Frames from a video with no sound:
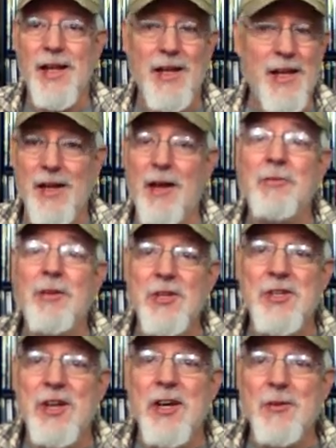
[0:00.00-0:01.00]
uh I'm going to
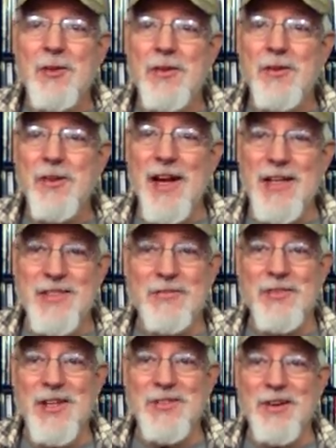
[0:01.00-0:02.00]
share with you guys if
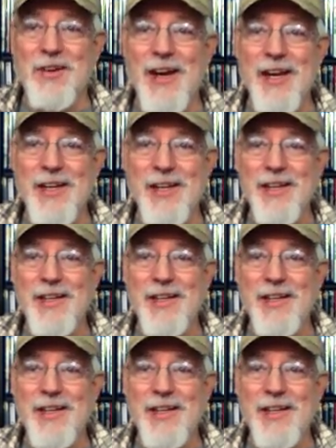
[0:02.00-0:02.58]
that's all right.